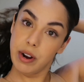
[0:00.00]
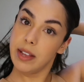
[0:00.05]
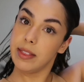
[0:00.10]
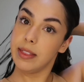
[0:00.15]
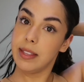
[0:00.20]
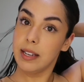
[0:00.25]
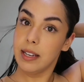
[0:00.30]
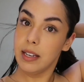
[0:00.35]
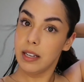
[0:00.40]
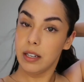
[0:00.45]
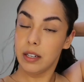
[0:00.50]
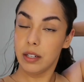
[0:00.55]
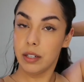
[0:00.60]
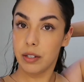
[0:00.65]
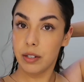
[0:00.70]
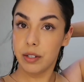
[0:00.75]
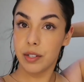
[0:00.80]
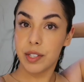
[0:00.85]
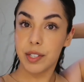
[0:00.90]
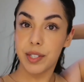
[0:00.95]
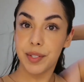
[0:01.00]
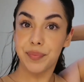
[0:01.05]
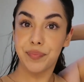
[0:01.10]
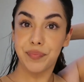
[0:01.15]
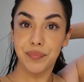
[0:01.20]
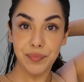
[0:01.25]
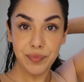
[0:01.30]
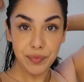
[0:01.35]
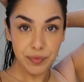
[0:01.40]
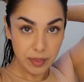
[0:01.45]
at the ears,
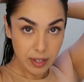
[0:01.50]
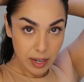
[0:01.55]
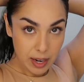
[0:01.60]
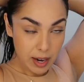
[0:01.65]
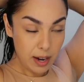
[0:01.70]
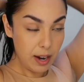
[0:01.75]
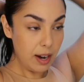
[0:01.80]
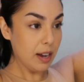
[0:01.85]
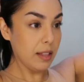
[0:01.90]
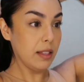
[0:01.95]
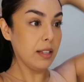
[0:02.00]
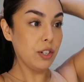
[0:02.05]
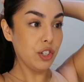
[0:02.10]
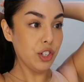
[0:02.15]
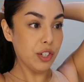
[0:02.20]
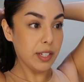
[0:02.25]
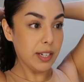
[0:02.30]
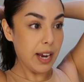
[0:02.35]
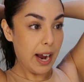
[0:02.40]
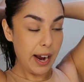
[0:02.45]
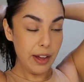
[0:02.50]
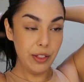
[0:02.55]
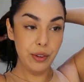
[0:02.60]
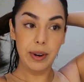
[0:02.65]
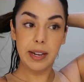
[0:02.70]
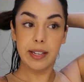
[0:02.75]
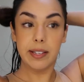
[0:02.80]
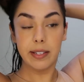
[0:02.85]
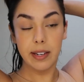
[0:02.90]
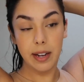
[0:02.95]
and then just tie the
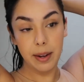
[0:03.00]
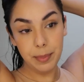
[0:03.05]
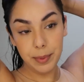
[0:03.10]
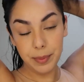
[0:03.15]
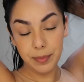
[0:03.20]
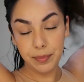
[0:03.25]
rest up.